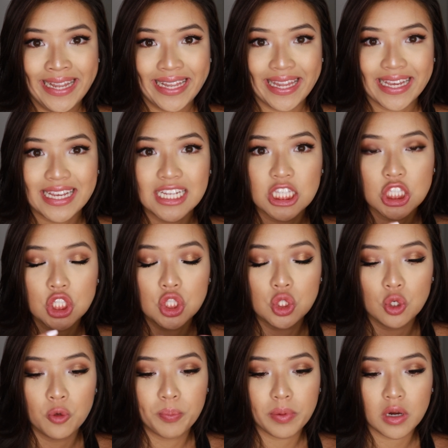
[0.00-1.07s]
Like, it's
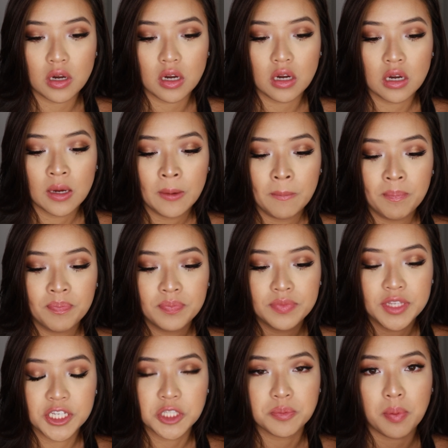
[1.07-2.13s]
super
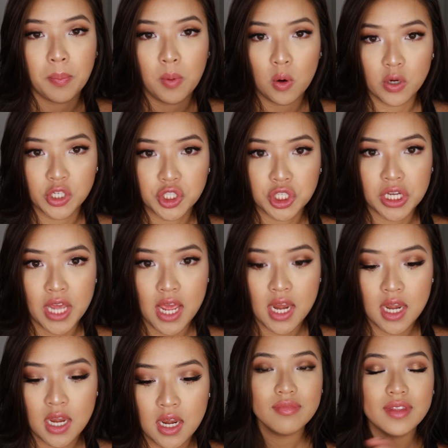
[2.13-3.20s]

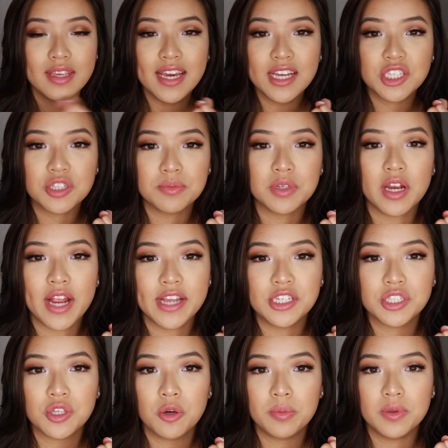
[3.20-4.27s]
disproportionate. Yeah, Gymshark, I
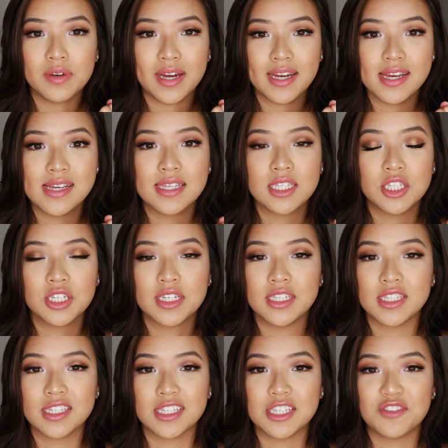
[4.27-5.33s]
just hope you guys look
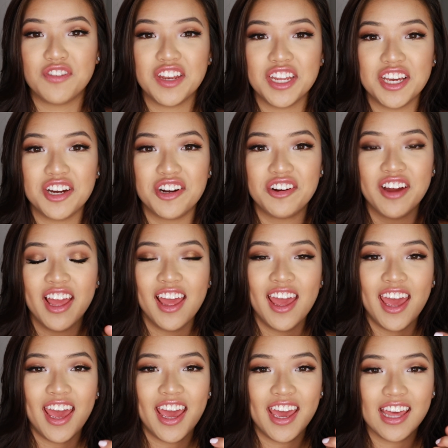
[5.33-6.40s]
into this video
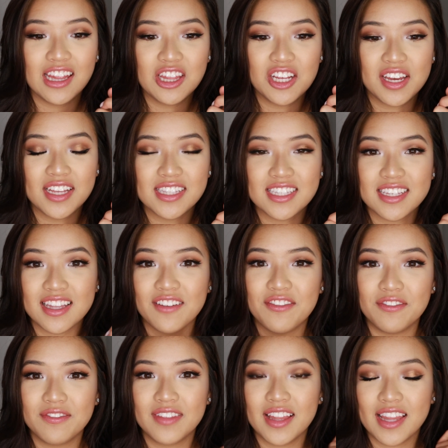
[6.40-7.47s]
and look into
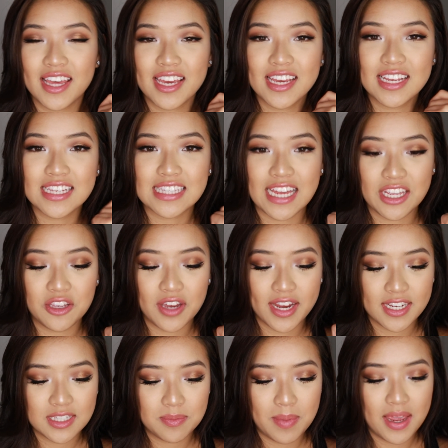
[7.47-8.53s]
the leggings that you
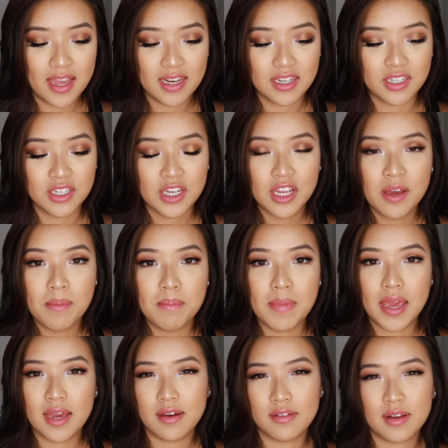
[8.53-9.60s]
guys made and
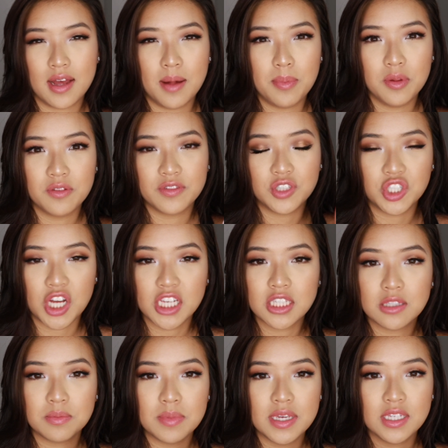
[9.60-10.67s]
make a couple of
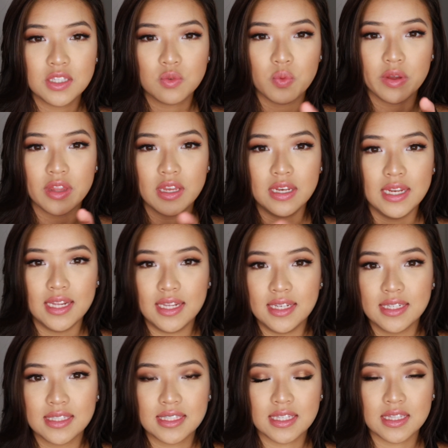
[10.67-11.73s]
adjustments where the
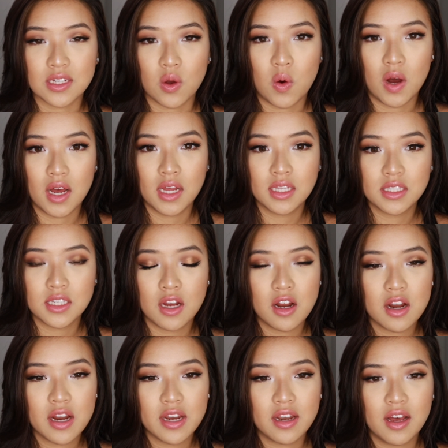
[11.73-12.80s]
knees and the quads
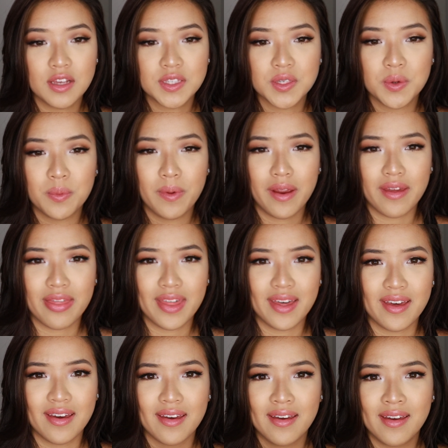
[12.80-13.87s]
are, and also where
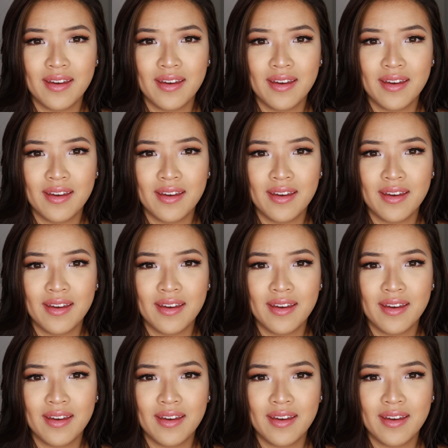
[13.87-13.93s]
the